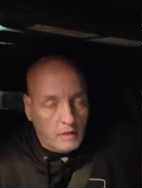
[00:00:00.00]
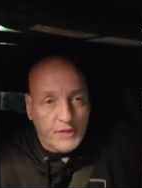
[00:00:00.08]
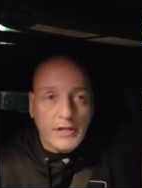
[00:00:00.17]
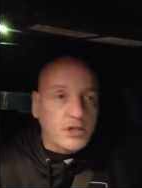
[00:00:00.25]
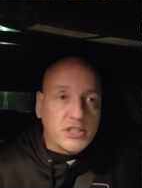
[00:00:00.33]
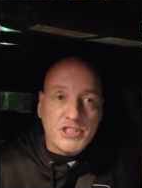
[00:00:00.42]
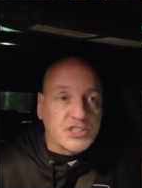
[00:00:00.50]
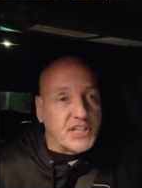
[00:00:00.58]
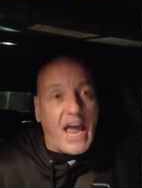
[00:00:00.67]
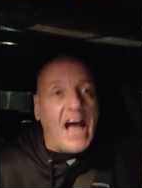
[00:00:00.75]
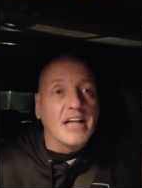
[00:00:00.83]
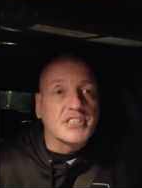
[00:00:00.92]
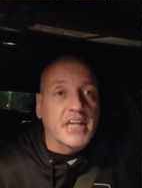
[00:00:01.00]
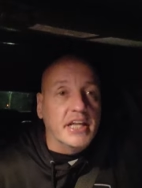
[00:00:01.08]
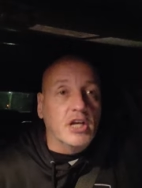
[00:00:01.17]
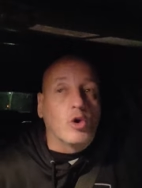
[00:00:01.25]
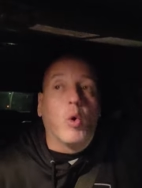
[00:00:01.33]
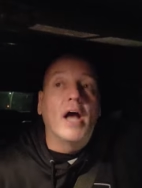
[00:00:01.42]
Then you can just ask
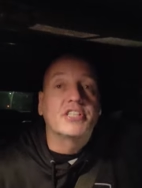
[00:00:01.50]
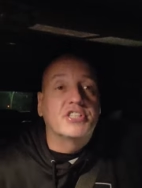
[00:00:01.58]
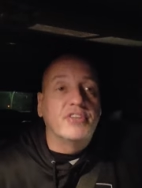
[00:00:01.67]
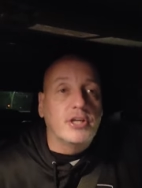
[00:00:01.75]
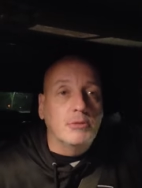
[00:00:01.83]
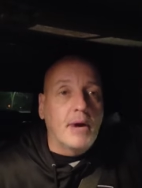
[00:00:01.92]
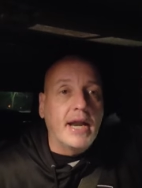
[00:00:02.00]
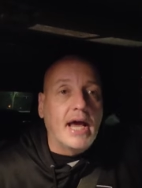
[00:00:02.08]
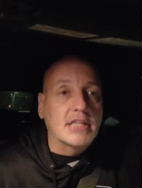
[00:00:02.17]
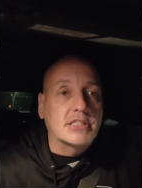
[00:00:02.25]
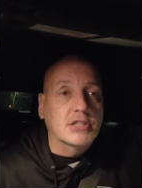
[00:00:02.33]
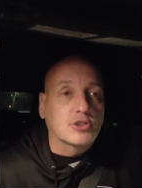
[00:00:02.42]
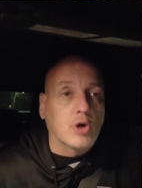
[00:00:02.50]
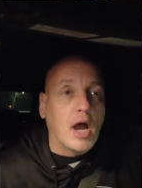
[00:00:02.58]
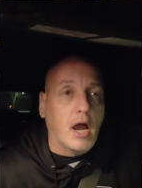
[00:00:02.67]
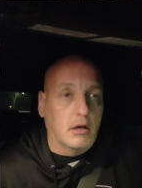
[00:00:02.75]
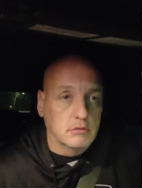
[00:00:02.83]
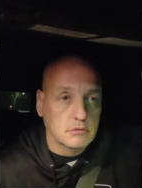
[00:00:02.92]
any question that you might ask at
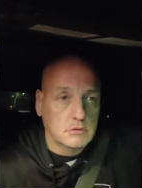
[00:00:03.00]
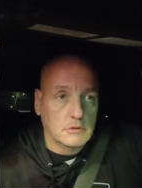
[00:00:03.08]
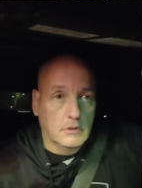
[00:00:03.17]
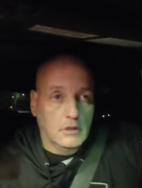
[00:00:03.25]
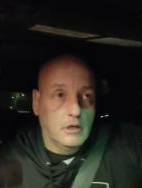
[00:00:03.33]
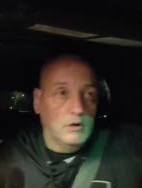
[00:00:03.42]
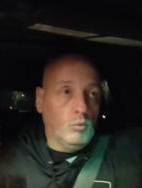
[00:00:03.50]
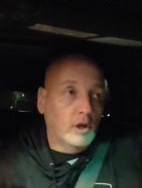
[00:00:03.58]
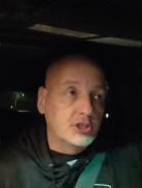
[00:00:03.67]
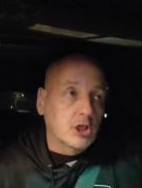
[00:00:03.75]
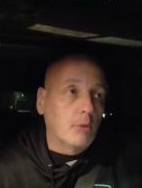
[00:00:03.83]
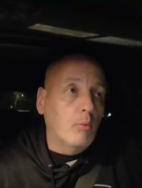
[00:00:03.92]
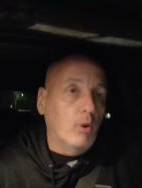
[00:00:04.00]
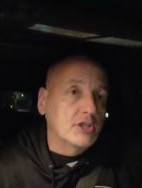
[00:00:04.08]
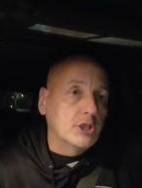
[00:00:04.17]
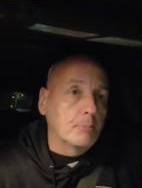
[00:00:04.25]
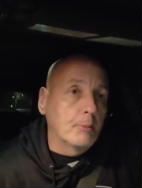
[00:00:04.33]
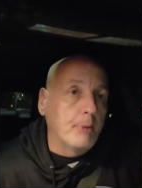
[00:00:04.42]
trial. What's your
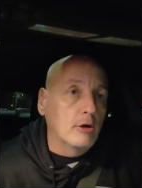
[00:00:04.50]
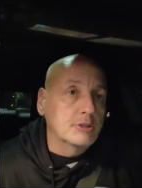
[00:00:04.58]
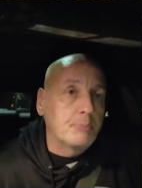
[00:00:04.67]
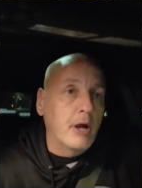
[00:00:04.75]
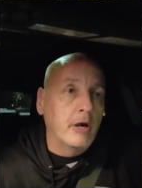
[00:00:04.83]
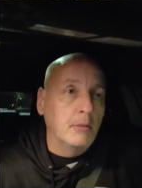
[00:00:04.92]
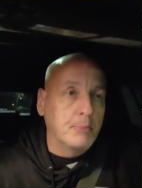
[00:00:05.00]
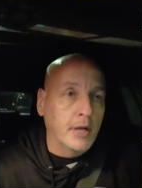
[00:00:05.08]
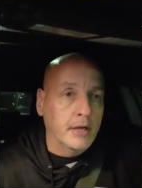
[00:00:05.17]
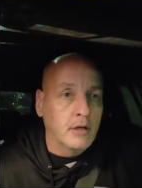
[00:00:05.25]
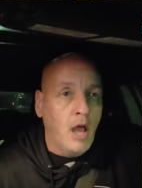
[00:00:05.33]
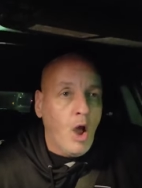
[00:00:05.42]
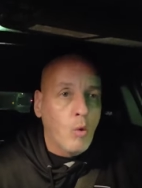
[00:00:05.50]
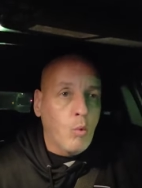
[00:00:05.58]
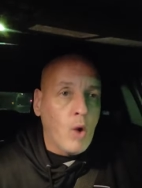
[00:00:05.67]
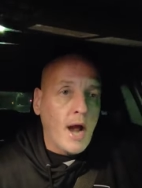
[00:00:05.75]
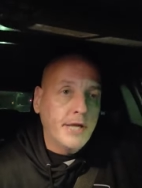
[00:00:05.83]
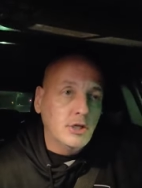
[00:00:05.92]
what's your proposed parenting plan?
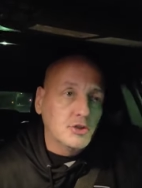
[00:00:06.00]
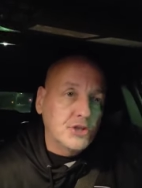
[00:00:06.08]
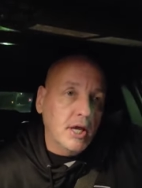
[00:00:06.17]
Why do you